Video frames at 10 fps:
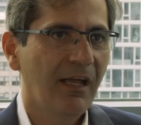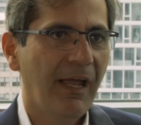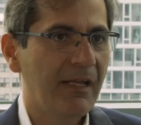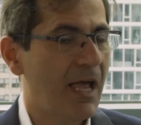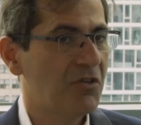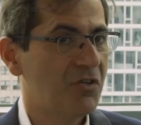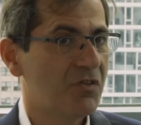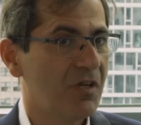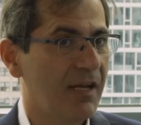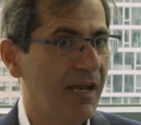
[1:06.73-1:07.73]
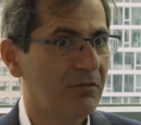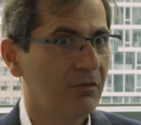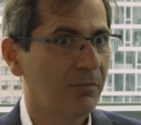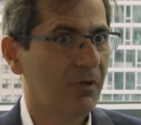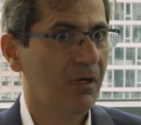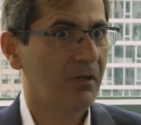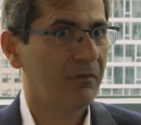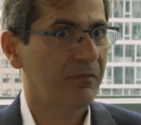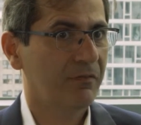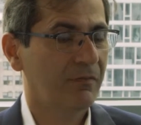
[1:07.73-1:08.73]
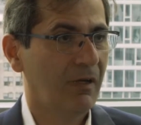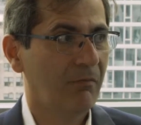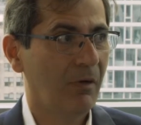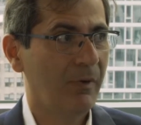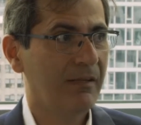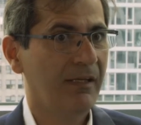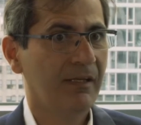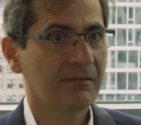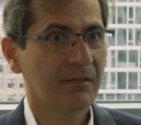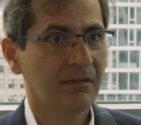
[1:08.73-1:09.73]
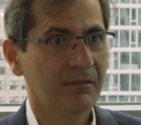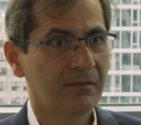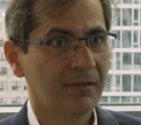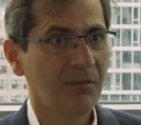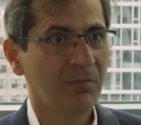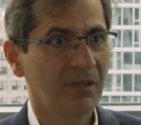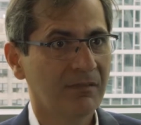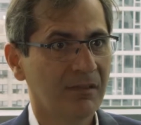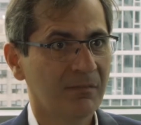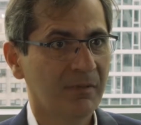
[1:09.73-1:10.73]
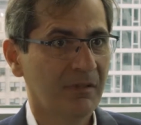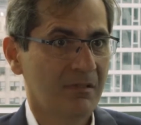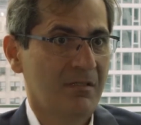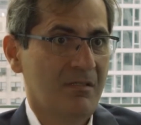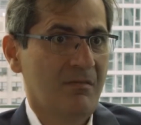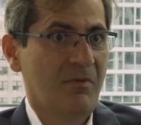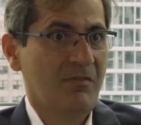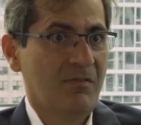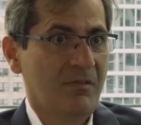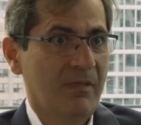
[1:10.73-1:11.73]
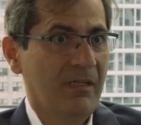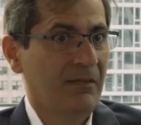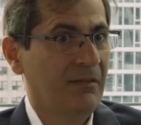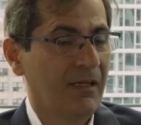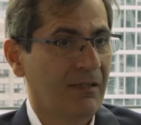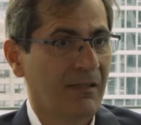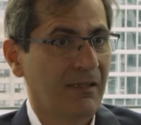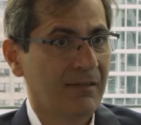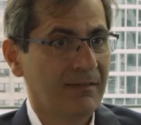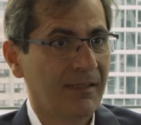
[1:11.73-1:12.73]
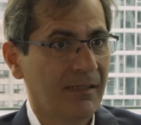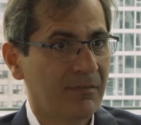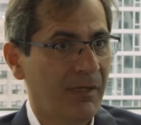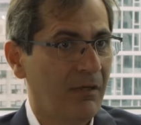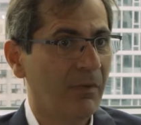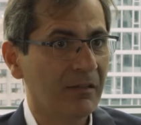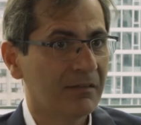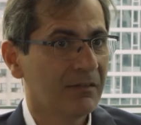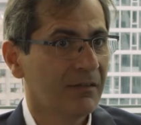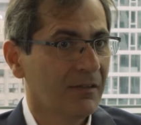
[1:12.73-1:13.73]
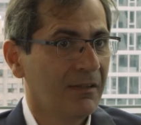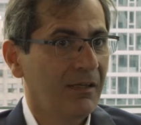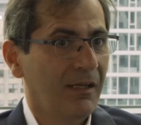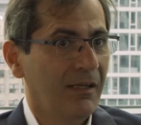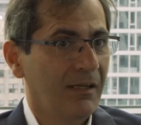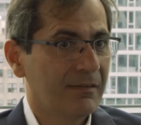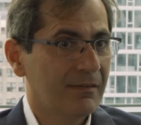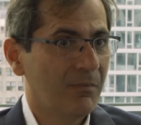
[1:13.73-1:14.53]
And that's just a natural part of what we think is a good design process, because it's supposed to be, it's an experiment. And it's